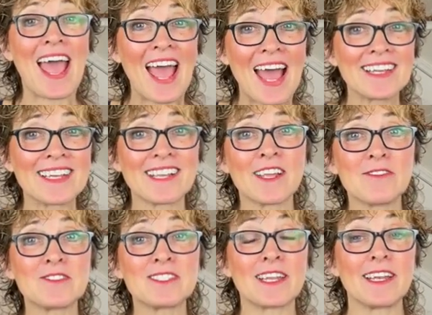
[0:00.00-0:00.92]
And I
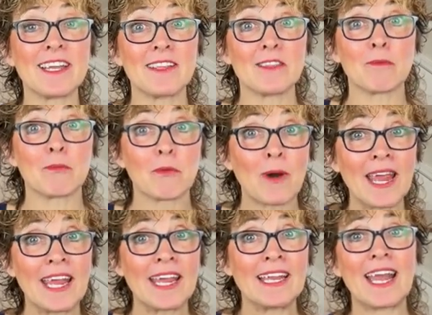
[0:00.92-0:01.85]
love studying the
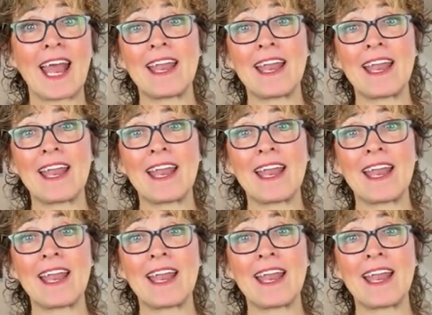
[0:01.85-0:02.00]
brain